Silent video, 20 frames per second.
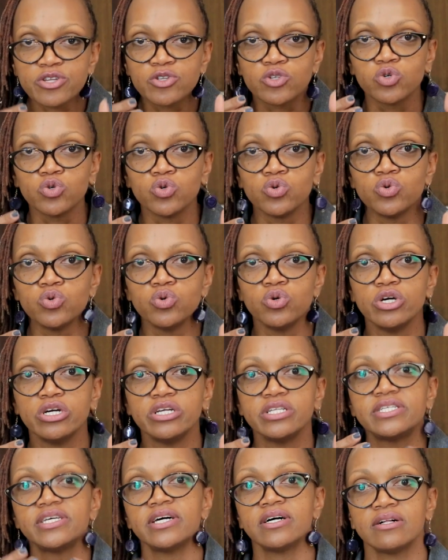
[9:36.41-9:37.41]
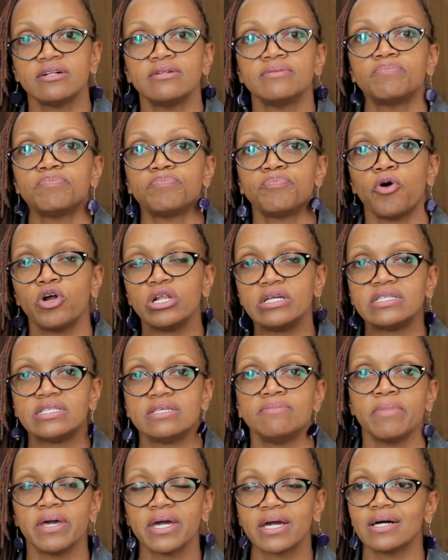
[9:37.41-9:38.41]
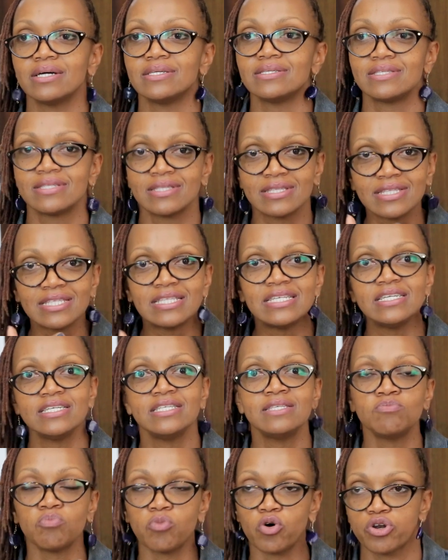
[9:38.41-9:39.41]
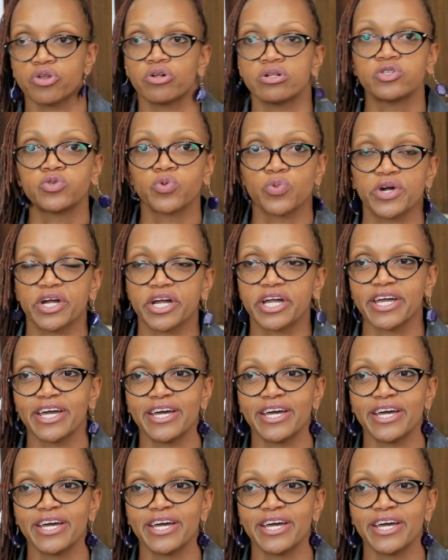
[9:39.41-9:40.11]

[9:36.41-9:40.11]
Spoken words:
to tell policymakers these models work.